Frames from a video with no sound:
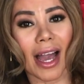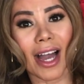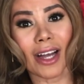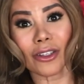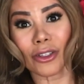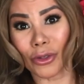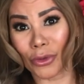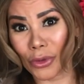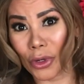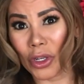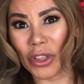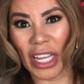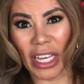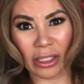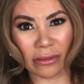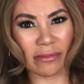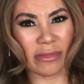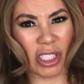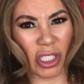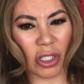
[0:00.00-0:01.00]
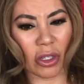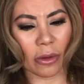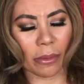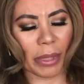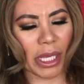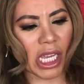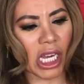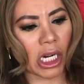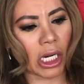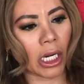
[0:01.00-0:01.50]
Corona,
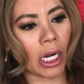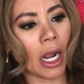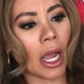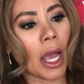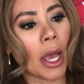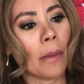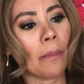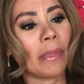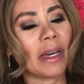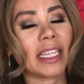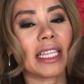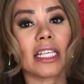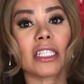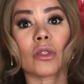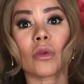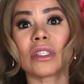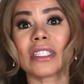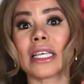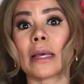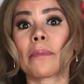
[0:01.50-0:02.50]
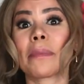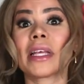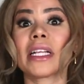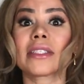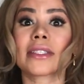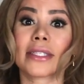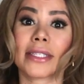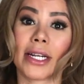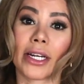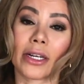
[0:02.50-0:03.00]
beer. But this one's a
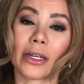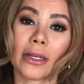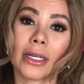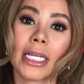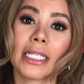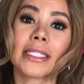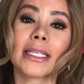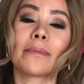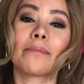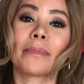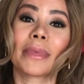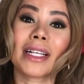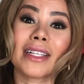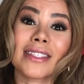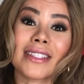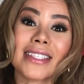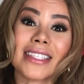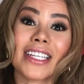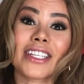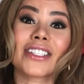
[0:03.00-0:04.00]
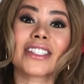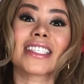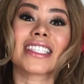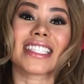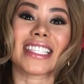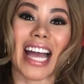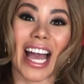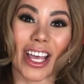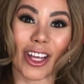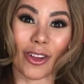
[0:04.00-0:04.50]
Pilsner. It's a Pilsner
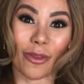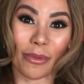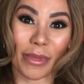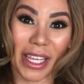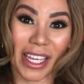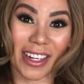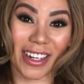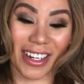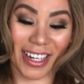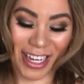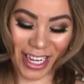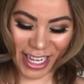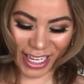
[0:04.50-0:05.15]
style beer.